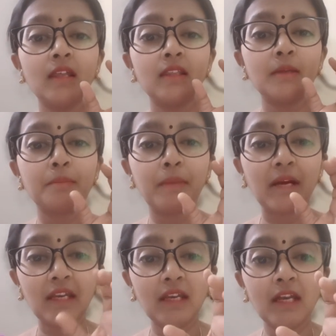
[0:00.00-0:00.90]
the
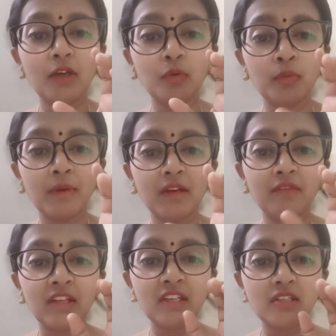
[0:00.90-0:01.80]
pregnant woman,
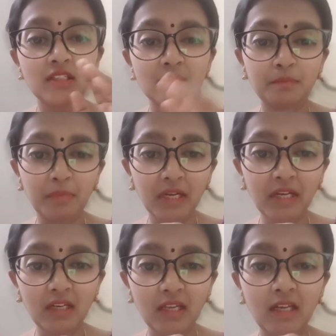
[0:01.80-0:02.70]
when she is
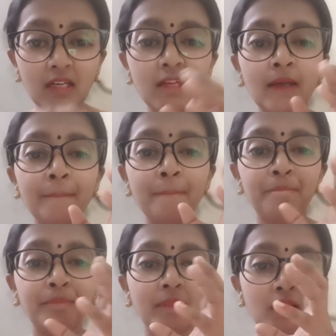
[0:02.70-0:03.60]
pregnant,
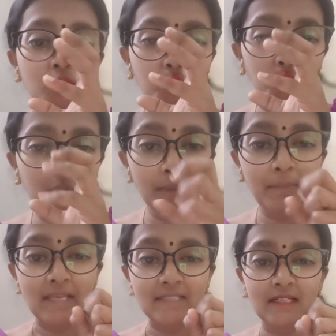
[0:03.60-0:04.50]
through the
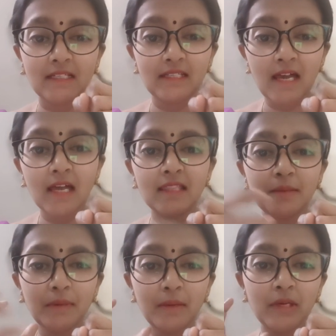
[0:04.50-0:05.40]
placenta the
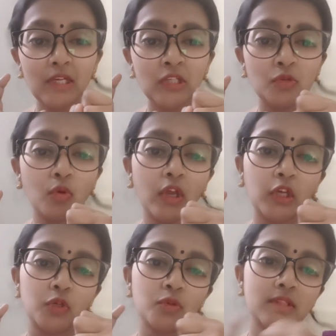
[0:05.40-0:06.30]
baby is going
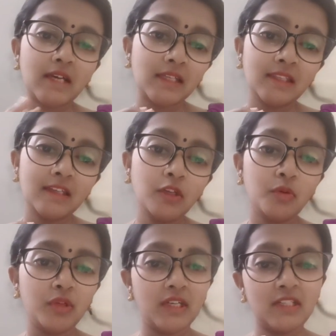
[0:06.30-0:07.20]
to suck the
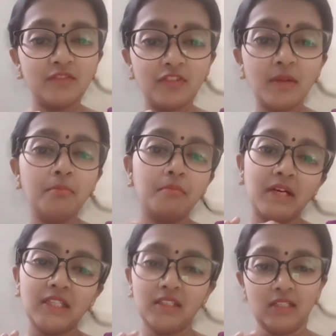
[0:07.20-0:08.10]
nutrients from
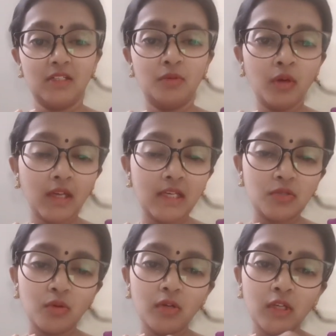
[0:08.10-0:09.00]
mother. Okay,
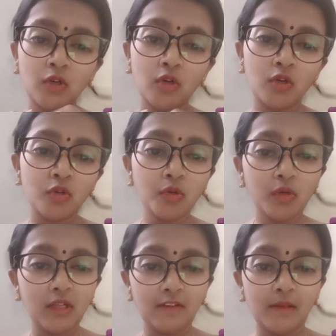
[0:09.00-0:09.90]
so in order to
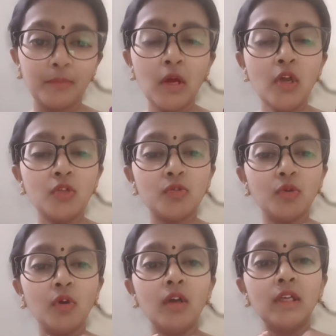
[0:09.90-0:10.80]
develop, so